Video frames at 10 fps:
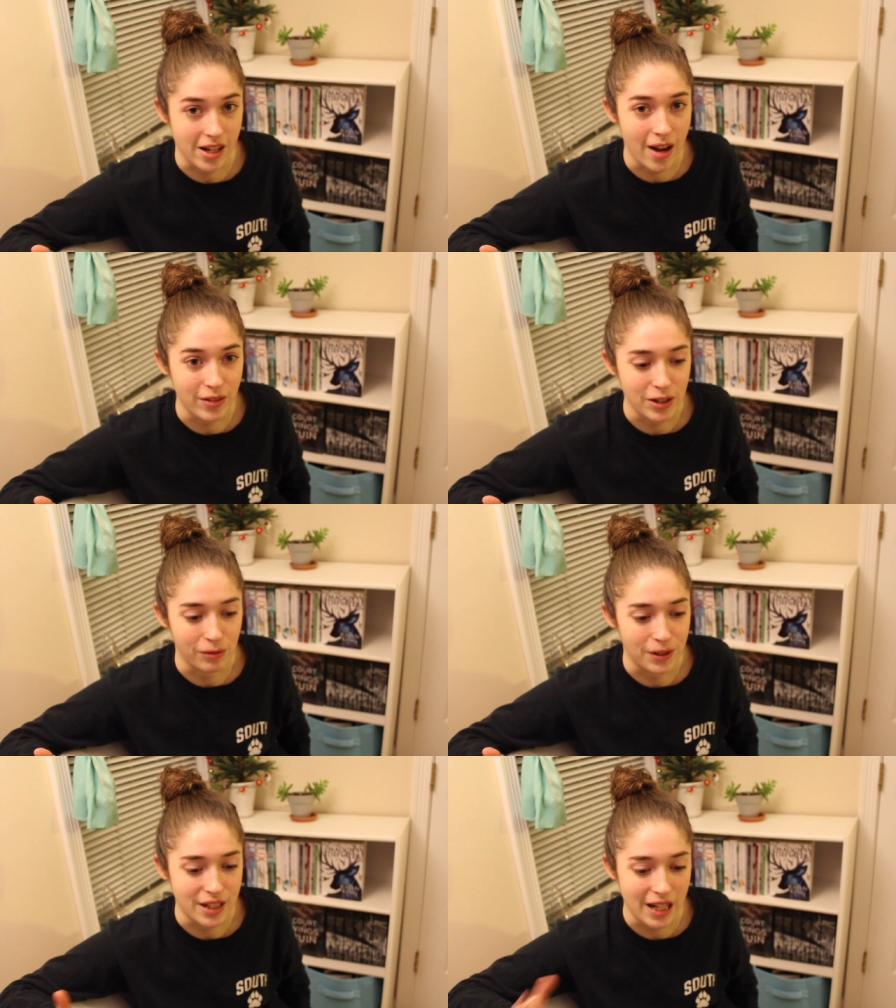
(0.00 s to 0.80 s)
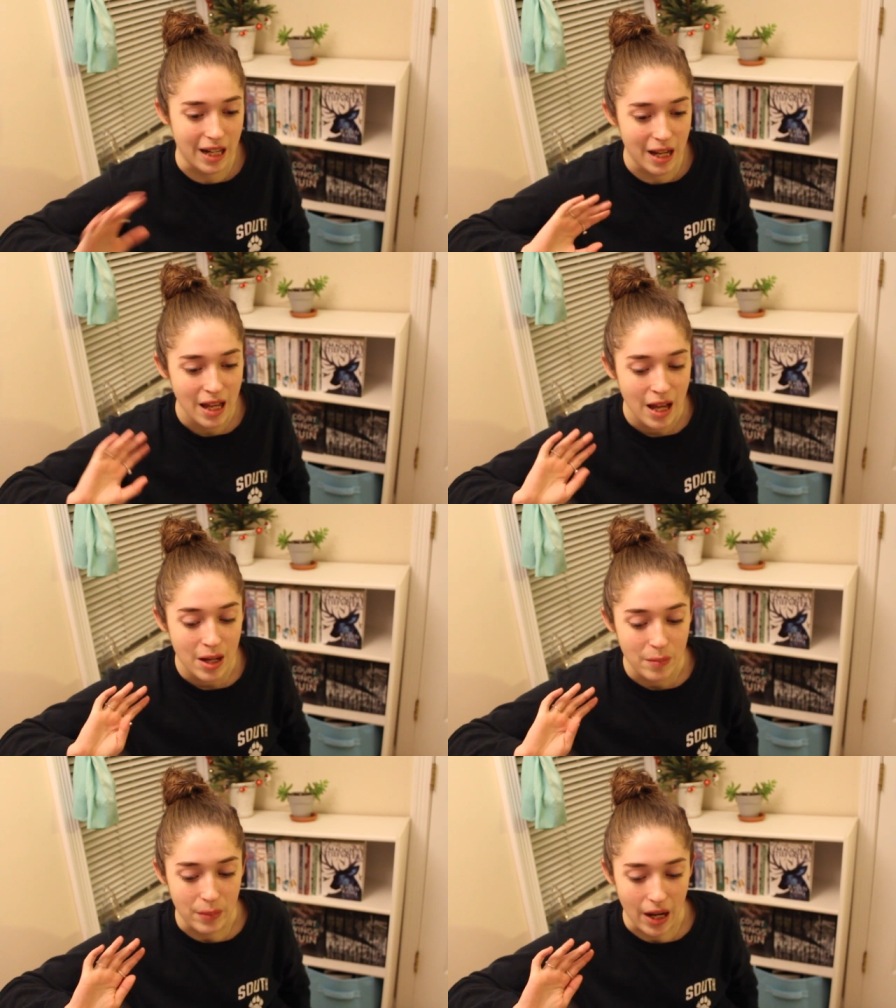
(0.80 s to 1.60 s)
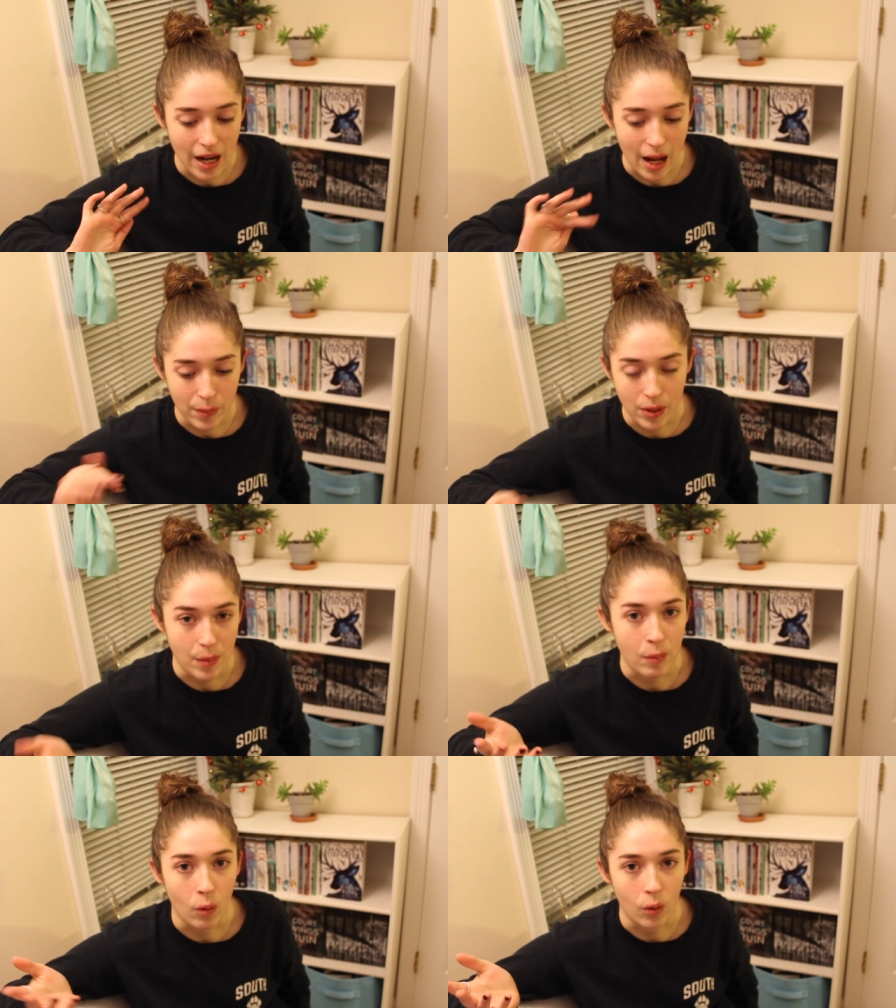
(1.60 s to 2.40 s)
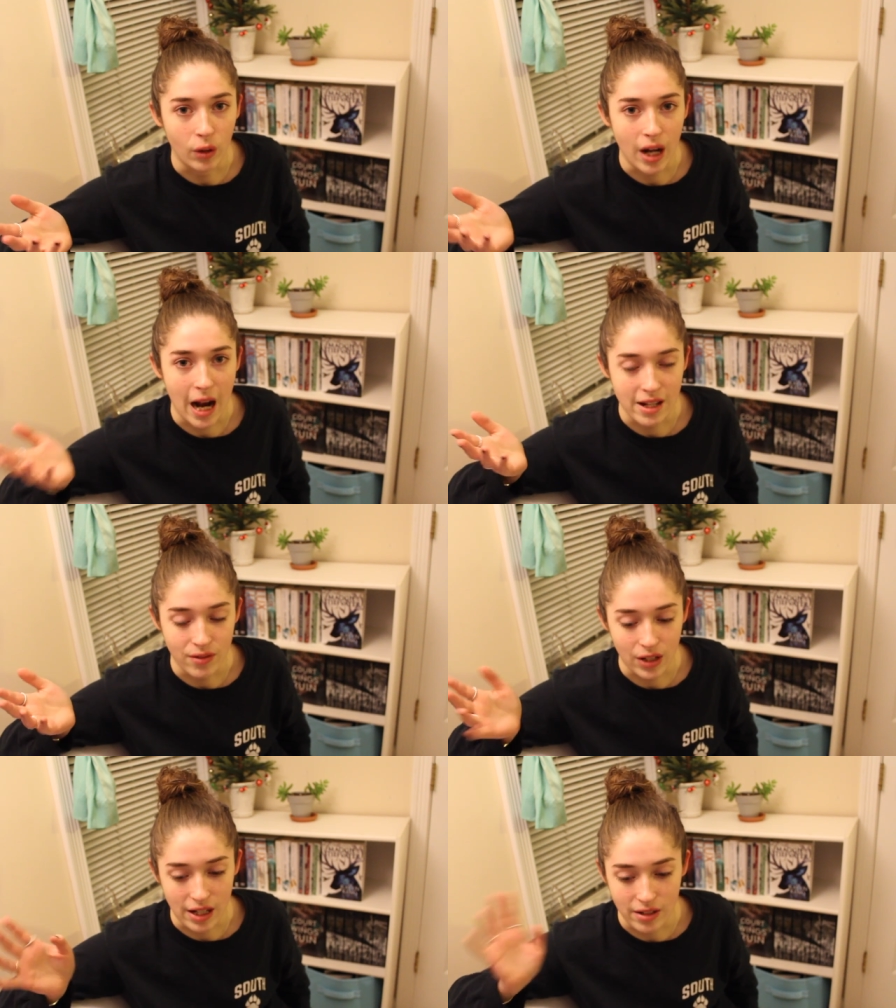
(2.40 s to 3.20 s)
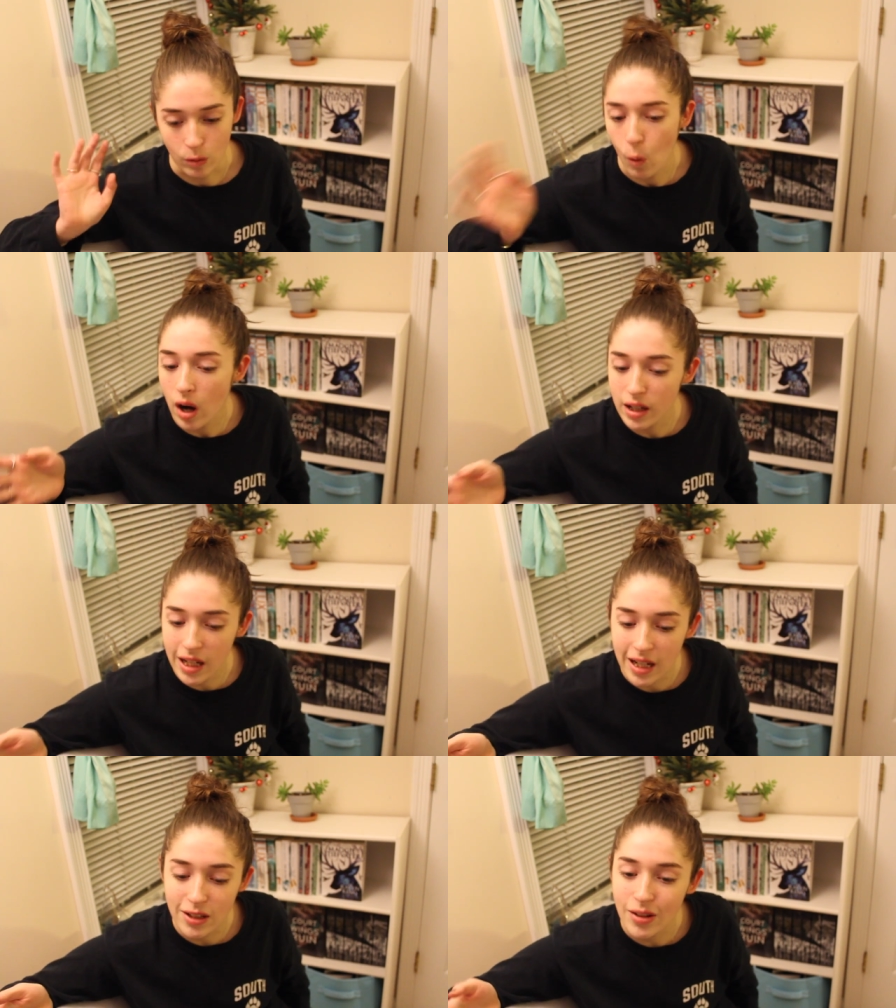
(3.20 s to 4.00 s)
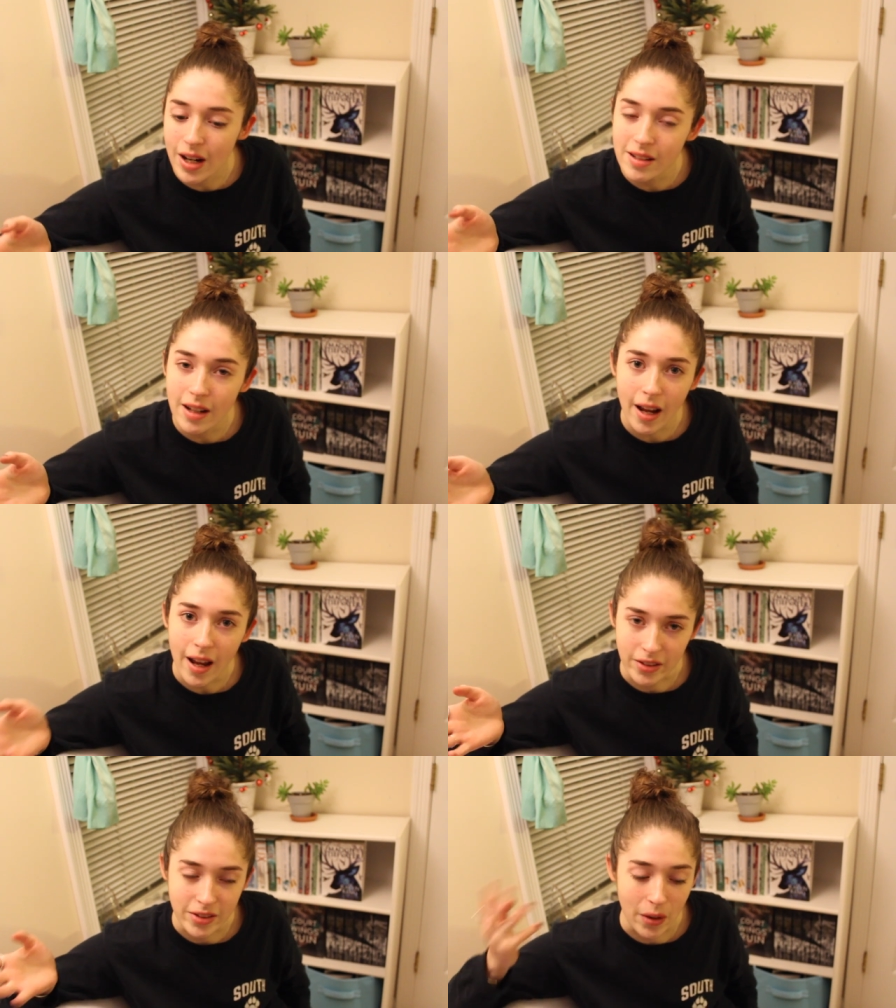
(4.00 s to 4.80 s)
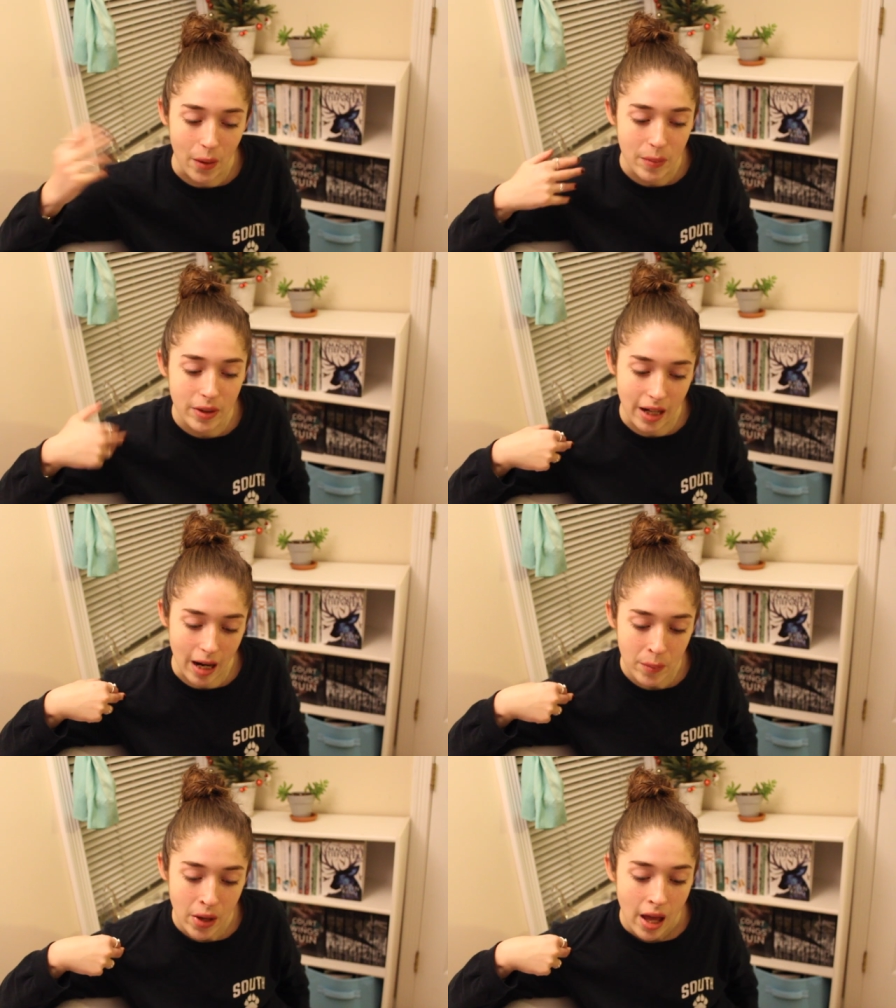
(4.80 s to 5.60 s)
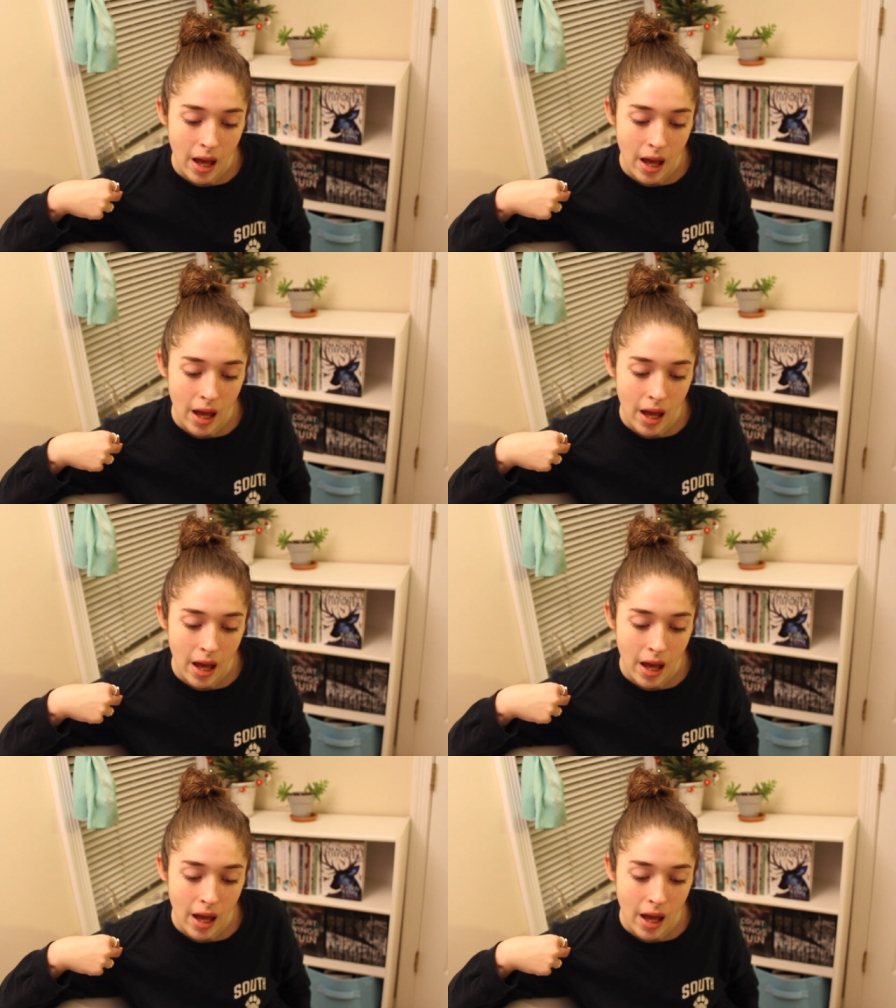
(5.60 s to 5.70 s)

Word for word: have any reading in it. But I put up a poll and asked if you guys still wanted it, and you guys said yes, so I put it up.